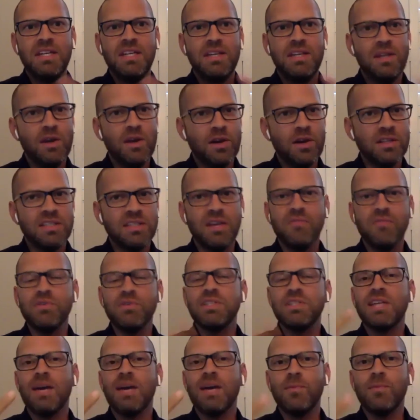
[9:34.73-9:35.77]
You know, because every
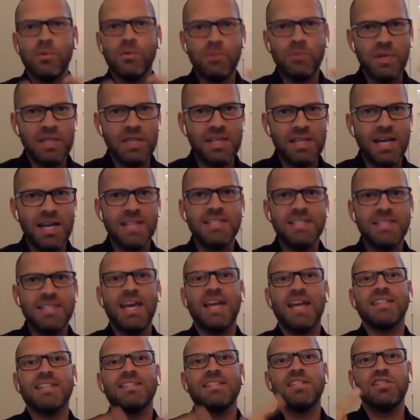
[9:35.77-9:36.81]
time we read that
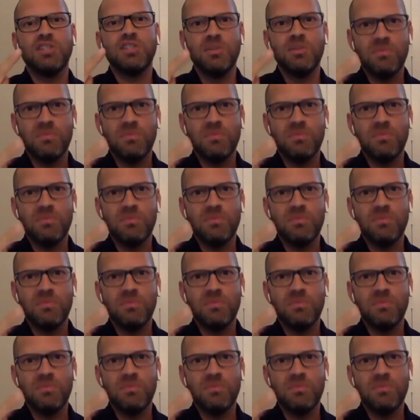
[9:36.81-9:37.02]
text, it